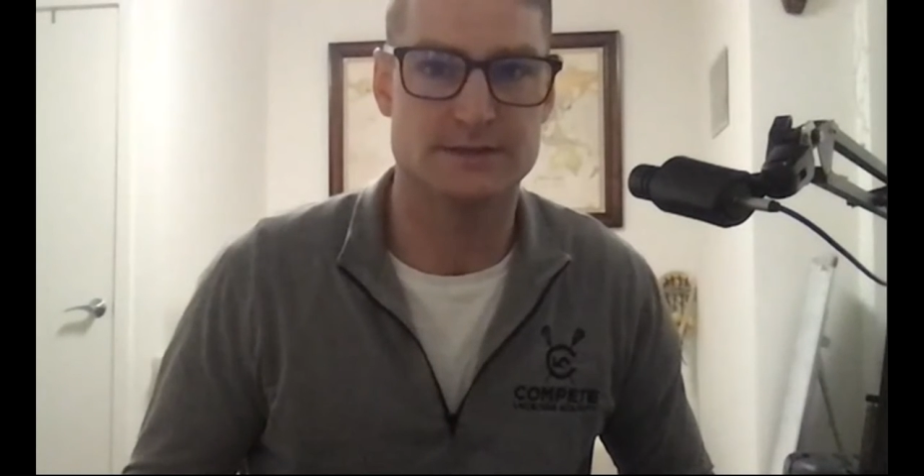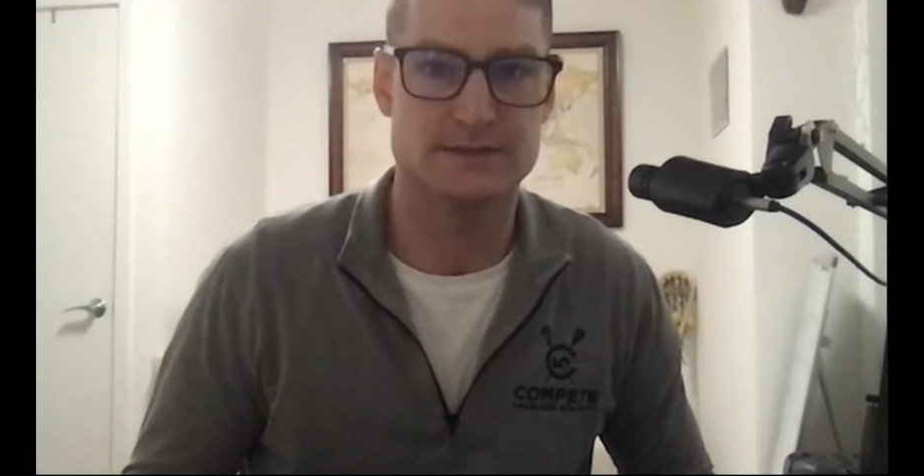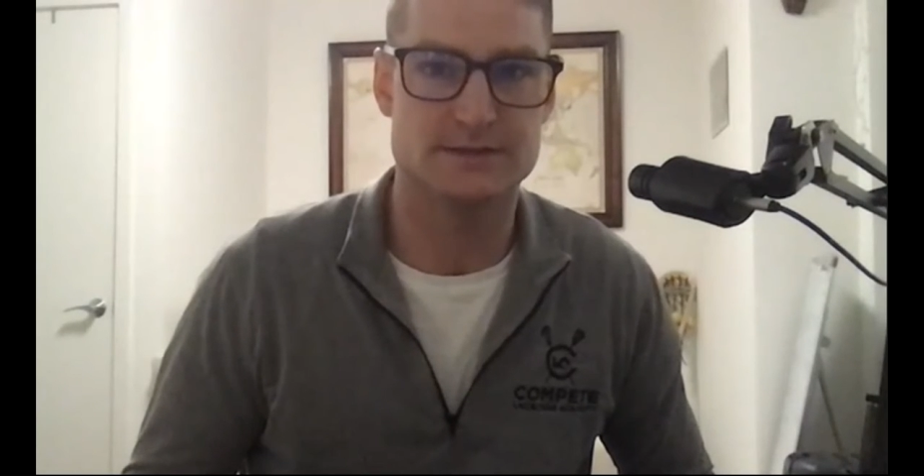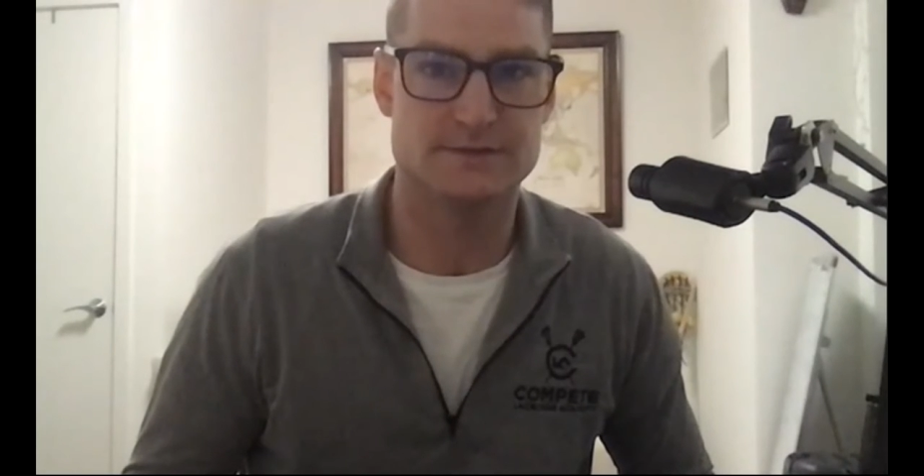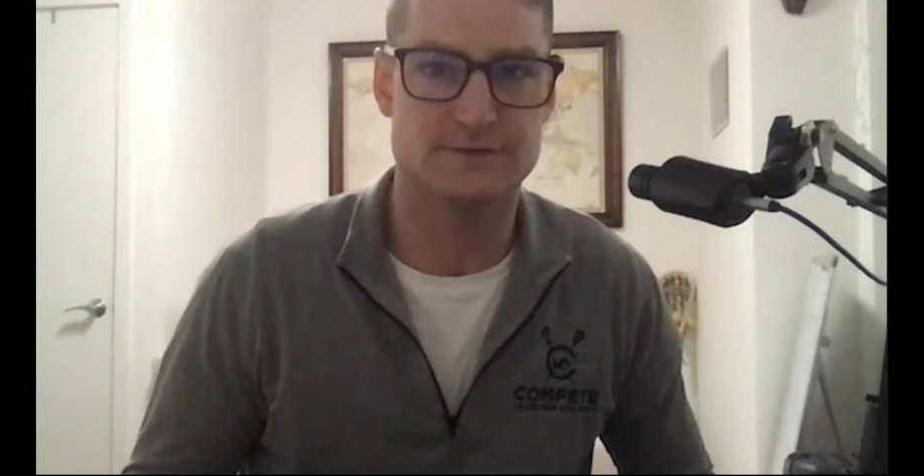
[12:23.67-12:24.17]

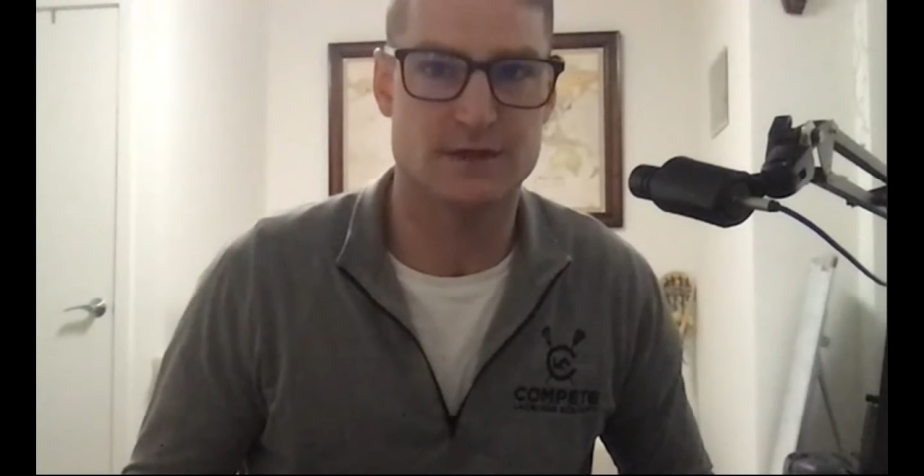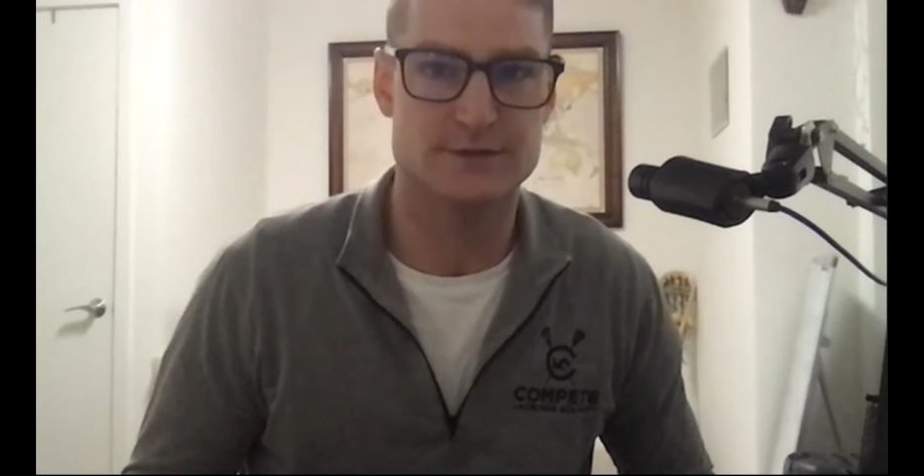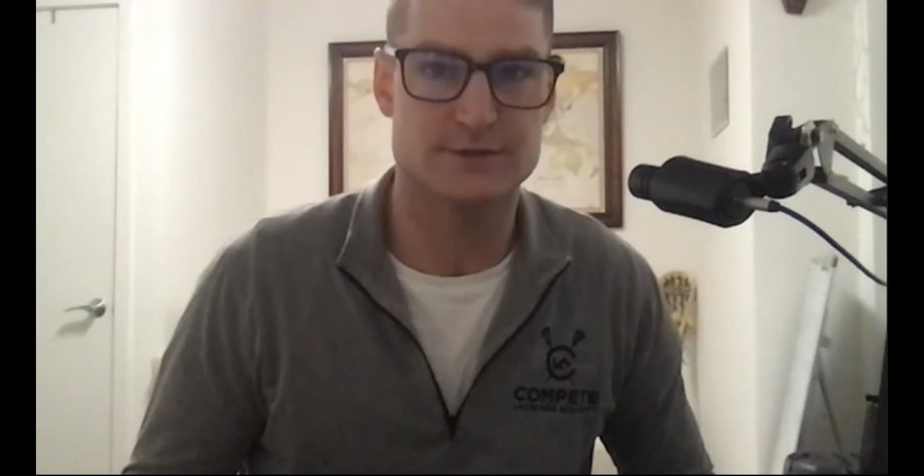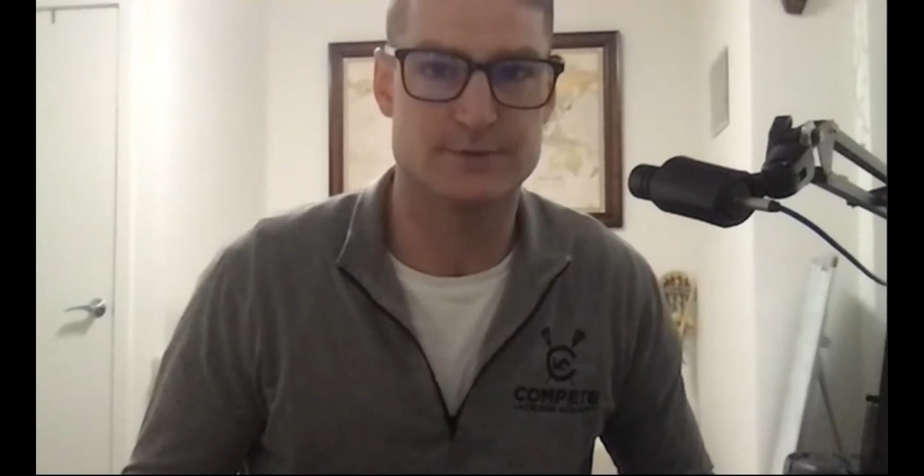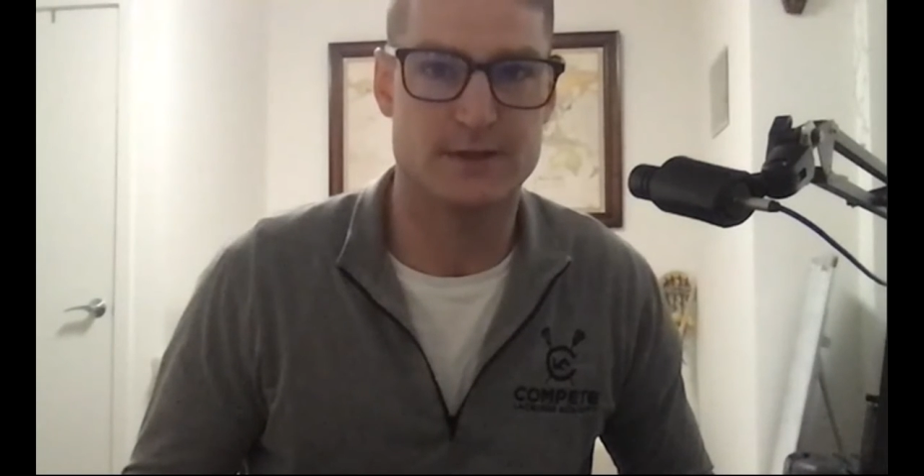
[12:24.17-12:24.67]
easy. Find
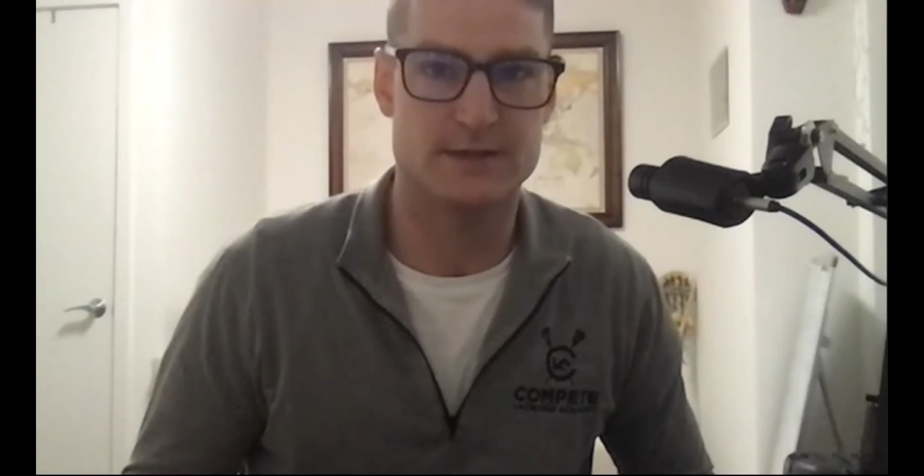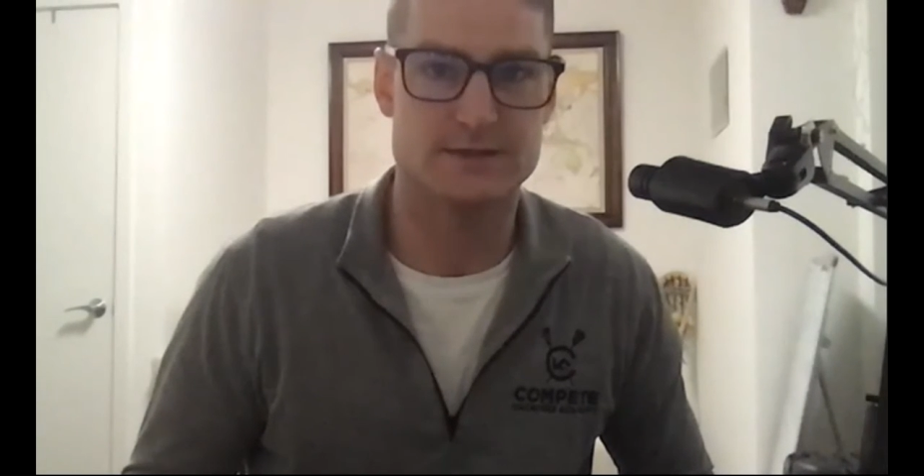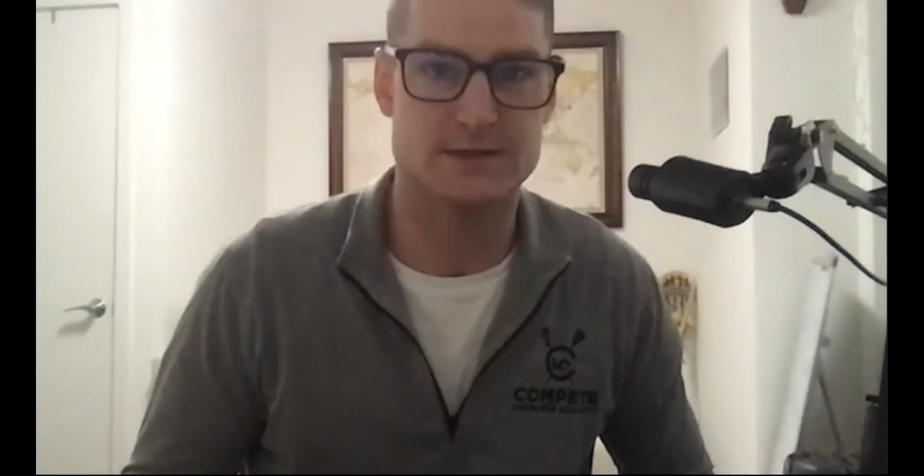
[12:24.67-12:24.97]
your pace.